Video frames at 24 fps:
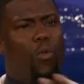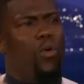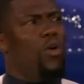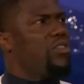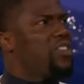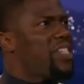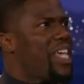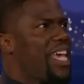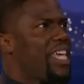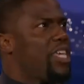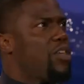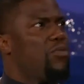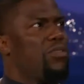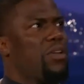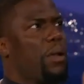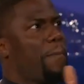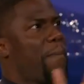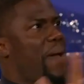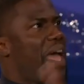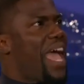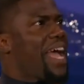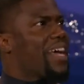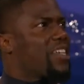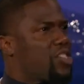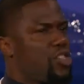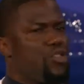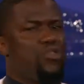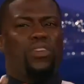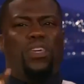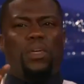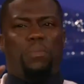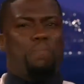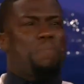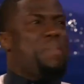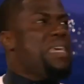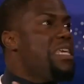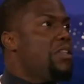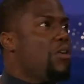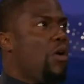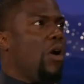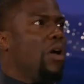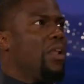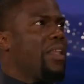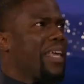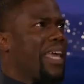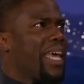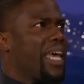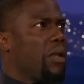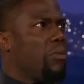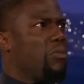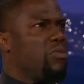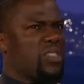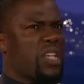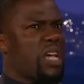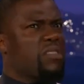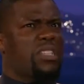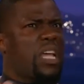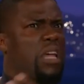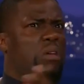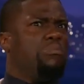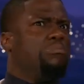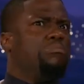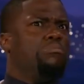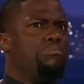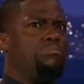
we'll take you in the back so you can meet all the animals. I was like,